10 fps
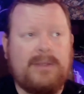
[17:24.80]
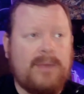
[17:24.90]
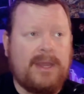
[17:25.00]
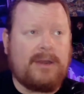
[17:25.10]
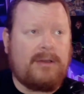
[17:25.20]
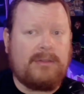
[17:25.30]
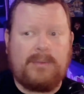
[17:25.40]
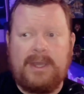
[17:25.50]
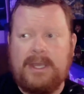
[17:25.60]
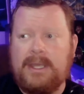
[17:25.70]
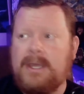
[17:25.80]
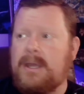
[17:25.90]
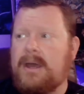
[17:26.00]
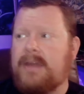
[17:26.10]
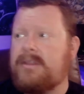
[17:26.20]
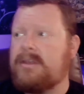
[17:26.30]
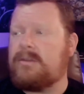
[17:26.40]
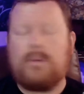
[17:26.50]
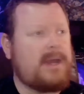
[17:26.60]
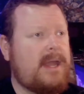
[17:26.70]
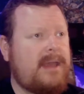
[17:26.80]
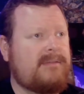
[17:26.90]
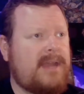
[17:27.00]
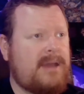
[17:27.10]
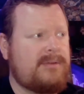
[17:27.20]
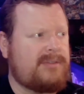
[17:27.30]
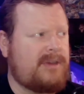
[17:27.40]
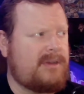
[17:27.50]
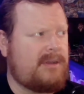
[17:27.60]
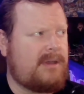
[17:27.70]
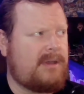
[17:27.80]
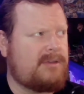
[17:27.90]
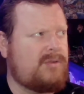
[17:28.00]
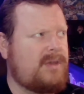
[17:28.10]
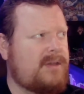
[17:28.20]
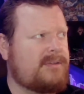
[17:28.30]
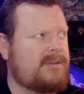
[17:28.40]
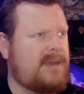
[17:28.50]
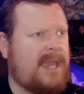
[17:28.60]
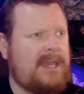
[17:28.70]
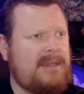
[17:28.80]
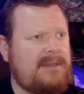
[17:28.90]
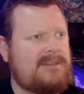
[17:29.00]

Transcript: ran it all the way. I think the one I have now is a 2008